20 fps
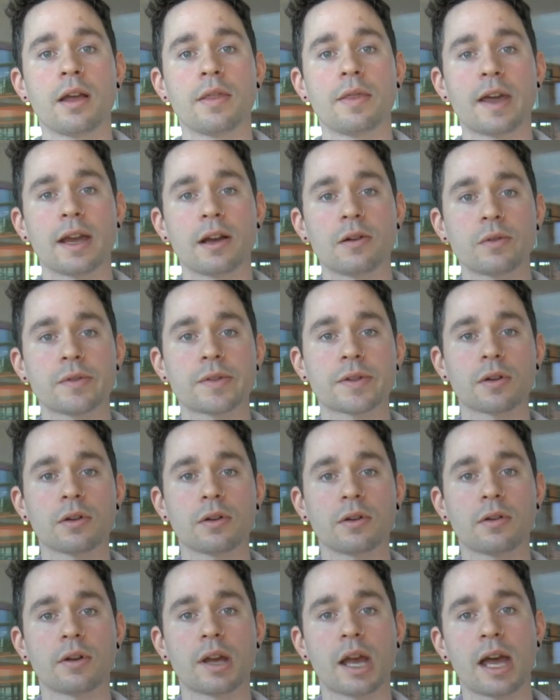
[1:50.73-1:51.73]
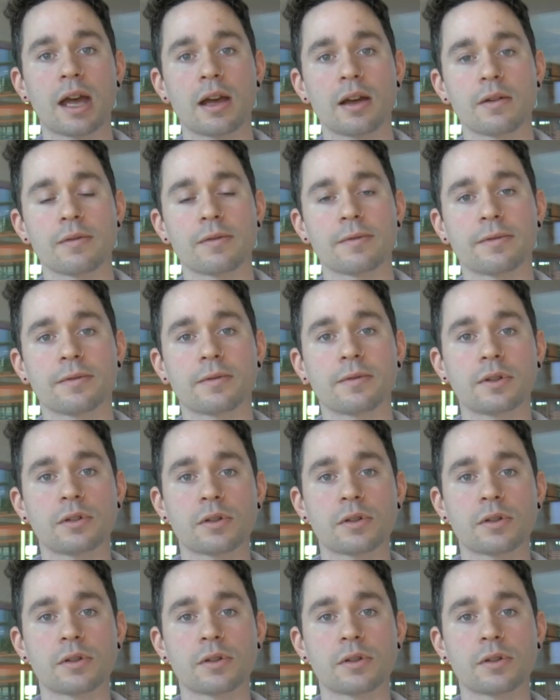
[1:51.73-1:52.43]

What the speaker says: They also have